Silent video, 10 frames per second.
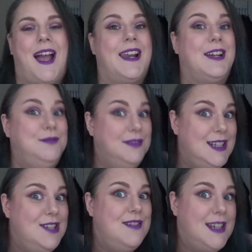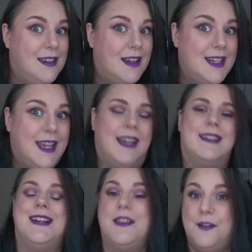and I really, really like
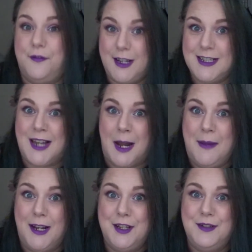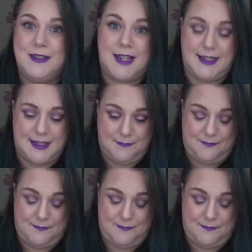it. The first time I used it,